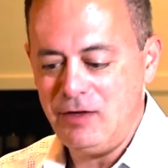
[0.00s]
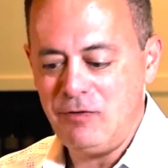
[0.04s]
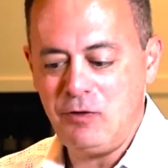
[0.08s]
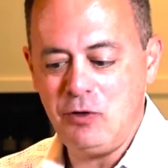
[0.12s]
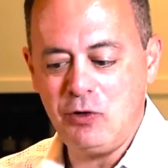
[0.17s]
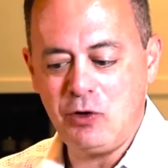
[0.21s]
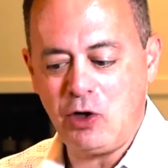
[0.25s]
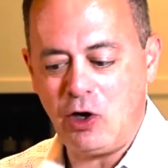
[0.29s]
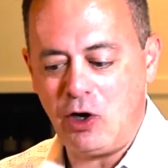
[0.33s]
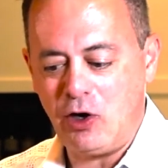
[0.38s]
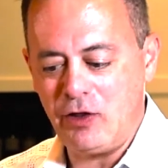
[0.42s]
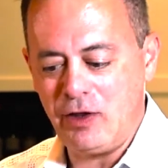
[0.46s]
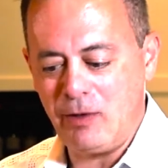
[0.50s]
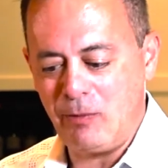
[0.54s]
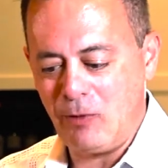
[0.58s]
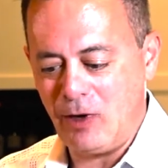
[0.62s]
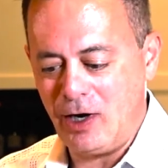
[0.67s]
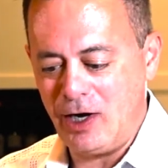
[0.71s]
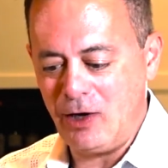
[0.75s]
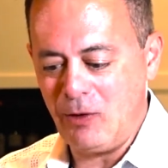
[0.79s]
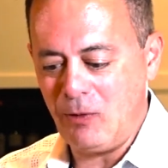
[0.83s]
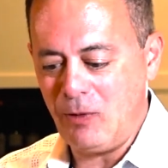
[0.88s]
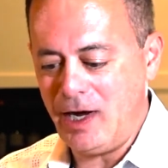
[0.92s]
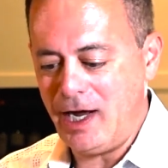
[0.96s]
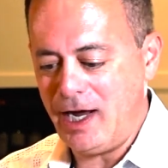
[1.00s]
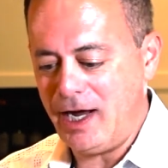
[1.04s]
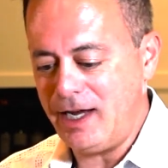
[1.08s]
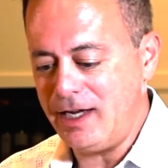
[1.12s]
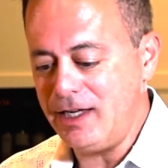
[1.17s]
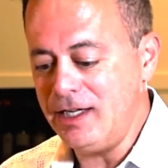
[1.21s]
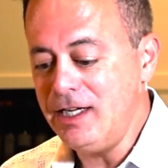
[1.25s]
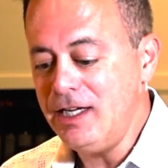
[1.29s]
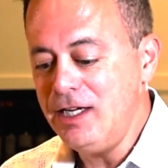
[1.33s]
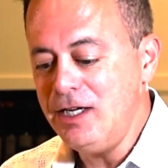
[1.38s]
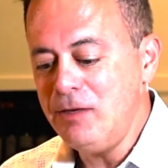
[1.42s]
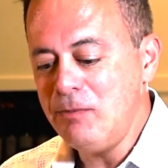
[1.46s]
You call them right away.
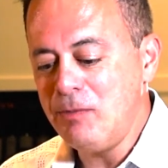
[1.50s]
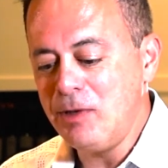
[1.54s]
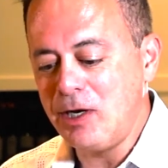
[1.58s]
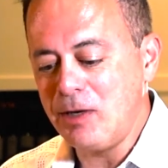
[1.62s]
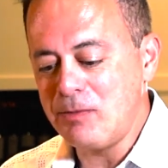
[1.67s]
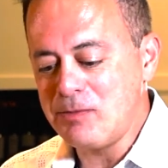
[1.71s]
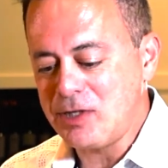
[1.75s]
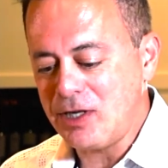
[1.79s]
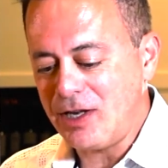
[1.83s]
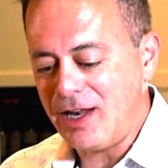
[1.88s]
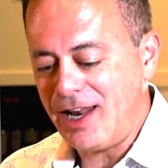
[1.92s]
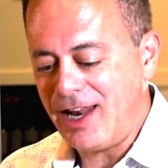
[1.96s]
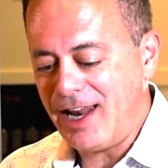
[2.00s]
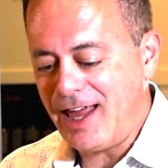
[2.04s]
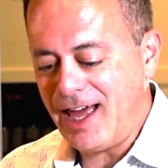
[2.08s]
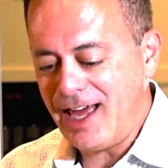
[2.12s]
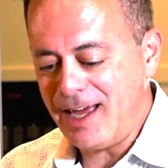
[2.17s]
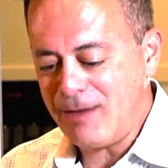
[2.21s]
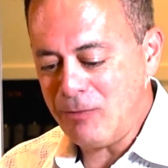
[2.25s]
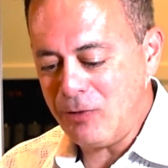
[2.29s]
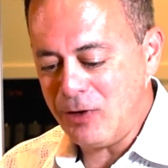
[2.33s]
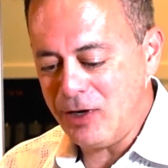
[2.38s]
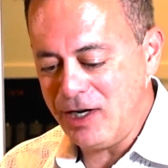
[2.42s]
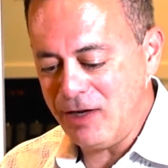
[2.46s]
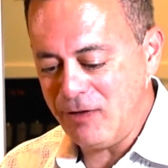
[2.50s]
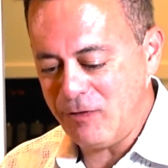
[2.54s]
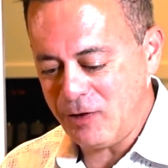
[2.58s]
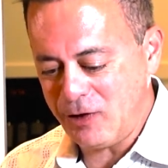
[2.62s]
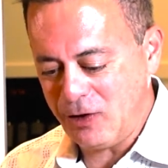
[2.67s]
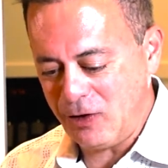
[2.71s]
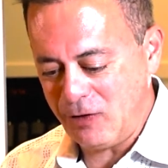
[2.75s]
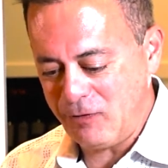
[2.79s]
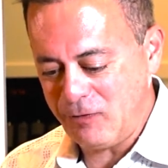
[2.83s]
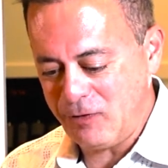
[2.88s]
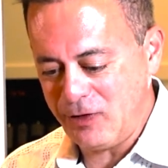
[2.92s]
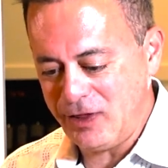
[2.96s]
It becomes a lot more
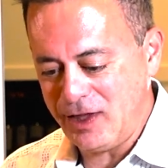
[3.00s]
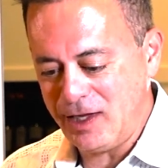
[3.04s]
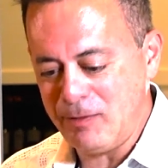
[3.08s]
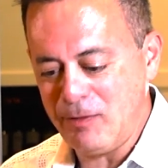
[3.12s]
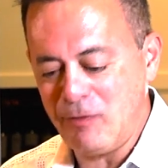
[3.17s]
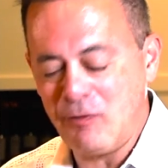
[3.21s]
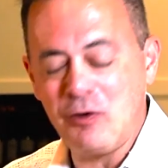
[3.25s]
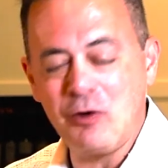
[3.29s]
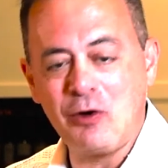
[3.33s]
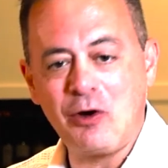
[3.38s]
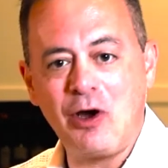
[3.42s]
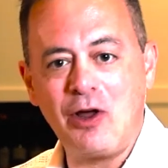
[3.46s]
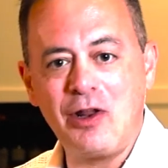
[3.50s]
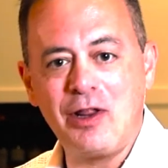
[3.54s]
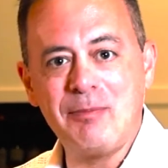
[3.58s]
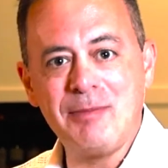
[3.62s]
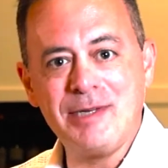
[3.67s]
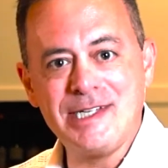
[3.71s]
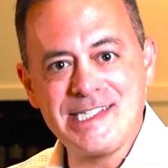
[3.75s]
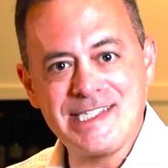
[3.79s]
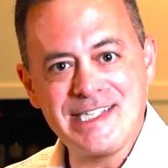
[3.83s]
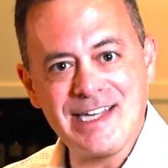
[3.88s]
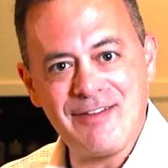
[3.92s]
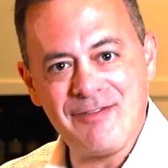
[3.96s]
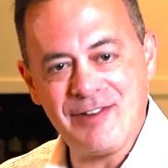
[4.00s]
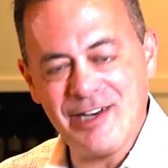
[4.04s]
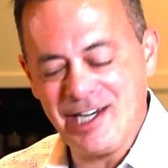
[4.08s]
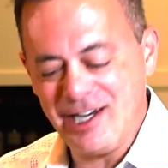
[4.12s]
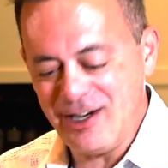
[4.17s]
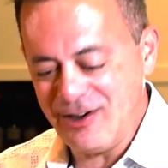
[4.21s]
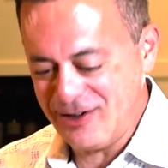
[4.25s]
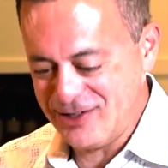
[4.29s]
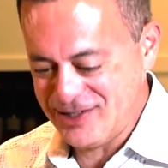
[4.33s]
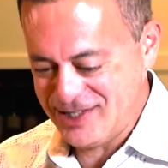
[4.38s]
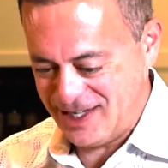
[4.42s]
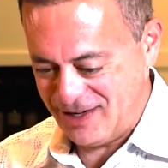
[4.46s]
difficult for them if you call them in 7
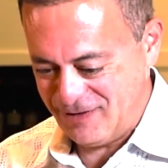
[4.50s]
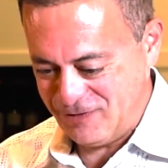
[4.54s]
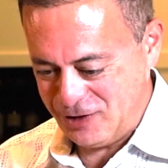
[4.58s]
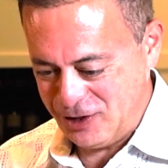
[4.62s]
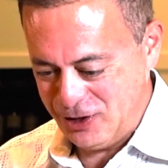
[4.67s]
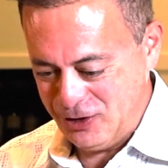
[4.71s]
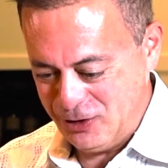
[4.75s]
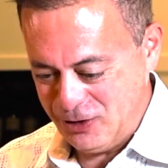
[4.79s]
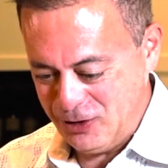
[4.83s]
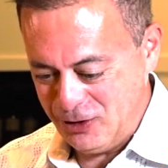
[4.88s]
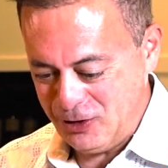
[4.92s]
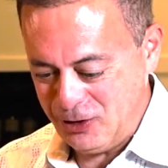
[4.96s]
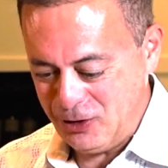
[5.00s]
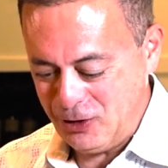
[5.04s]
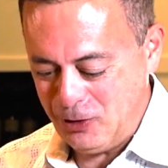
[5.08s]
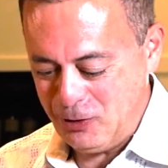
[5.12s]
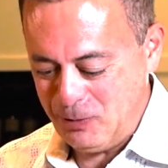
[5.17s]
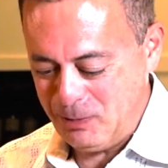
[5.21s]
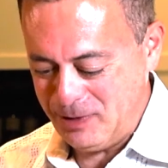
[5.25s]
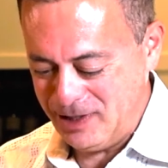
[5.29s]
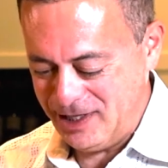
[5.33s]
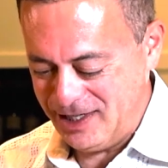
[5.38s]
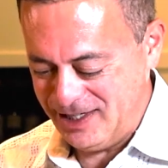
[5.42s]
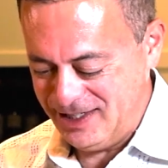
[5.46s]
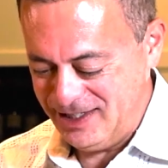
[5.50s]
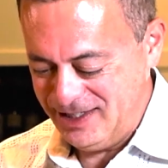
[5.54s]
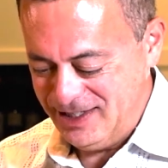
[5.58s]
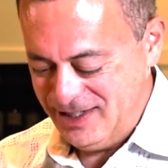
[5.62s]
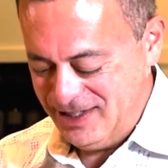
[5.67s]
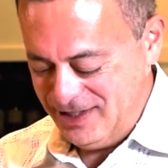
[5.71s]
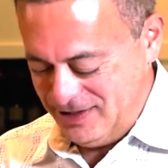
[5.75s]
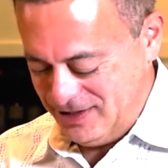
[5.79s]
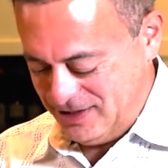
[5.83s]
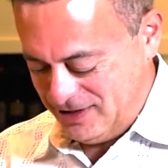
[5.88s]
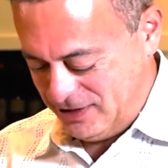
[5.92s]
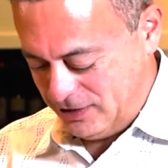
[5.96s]
years after you go to open it,
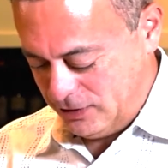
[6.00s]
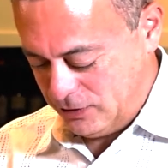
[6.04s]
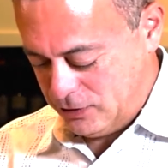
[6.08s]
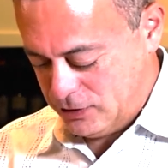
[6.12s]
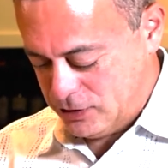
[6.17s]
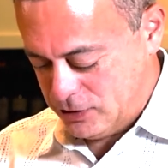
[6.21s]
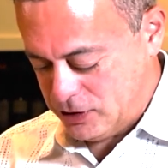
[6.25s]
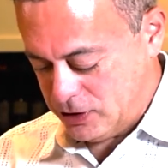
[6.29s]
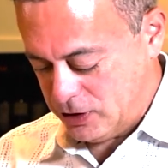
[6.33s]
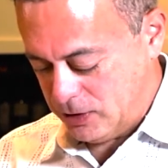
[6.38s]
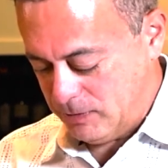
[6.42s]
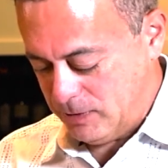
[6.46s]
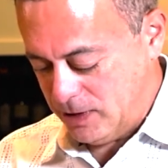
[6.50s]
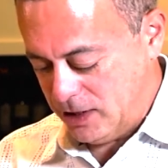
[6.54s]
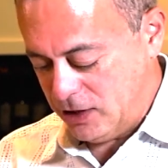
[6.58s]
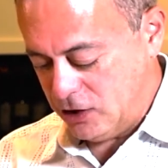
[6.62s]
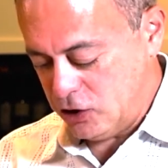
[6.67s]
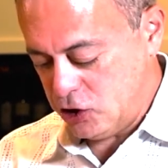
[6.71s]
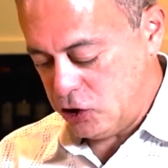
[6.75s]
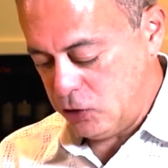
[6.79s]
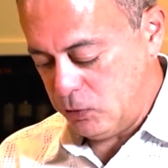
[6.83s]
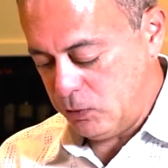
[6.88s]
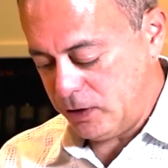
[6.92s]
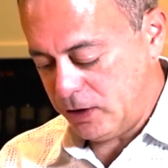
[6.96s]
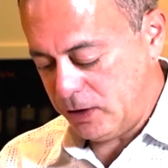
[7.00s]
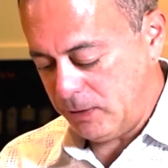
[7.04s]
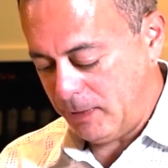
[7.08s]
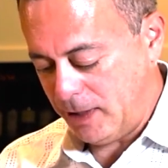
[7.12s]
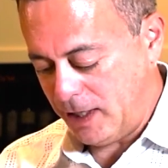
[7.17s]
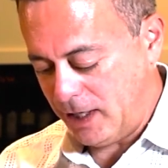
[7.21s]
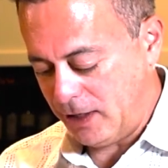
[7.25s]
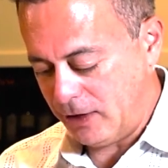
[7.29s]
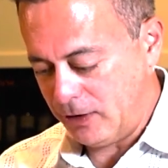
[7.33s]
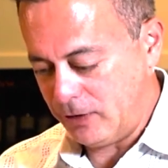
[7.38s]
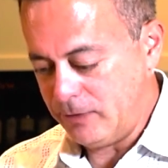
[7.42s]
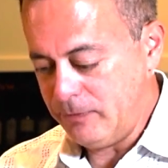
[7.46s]
that there is some issue with the
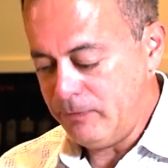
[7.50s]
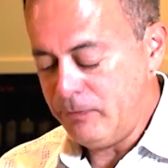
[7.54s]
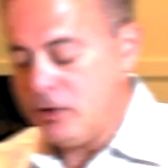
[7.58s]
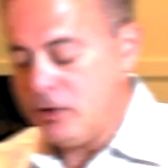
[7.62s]
bottle.